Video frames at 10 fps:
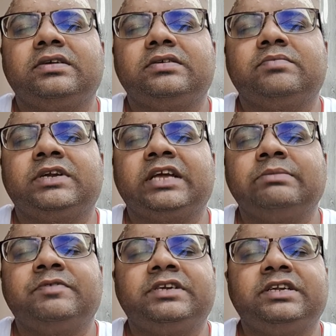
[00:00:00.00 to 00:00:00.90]
But I am a
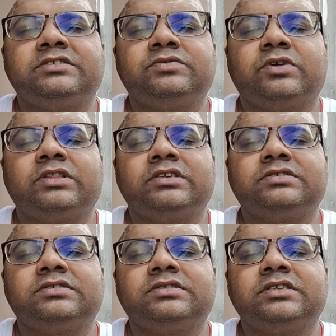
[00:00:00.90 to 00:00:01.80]
witness to all this.
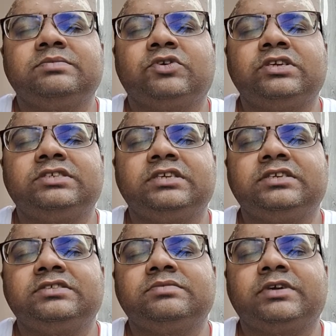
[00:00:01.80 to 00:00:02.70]
This body
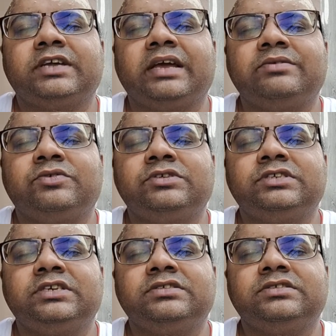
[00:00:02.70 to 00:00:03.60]
changes, but I don't
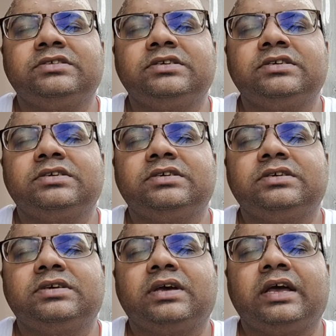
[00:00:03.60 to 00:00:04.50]
change.
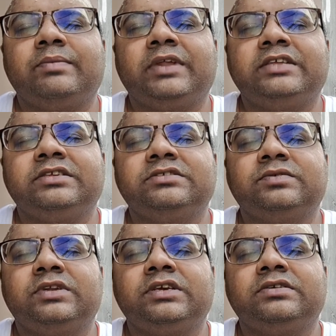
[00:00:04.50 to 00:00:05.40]
I am like this
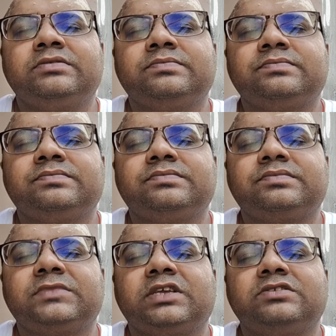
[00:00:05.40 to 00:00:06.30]
only.
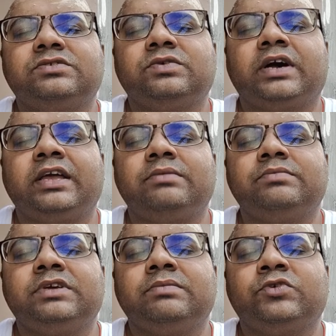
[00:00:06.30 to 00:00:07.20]
So I am
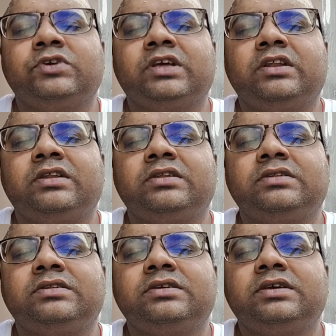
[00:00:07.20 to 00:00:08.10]
immortal.
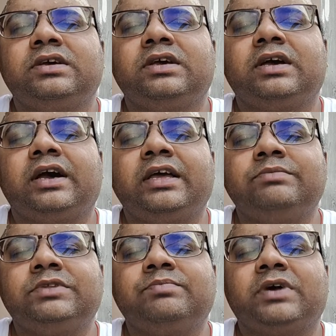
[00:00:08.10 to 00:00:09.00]
I am
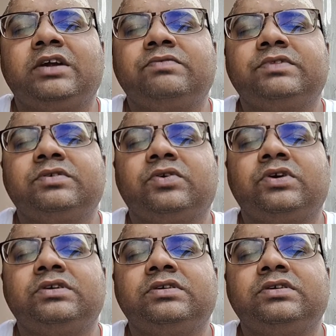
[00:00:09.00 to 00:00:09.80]
the part of the God.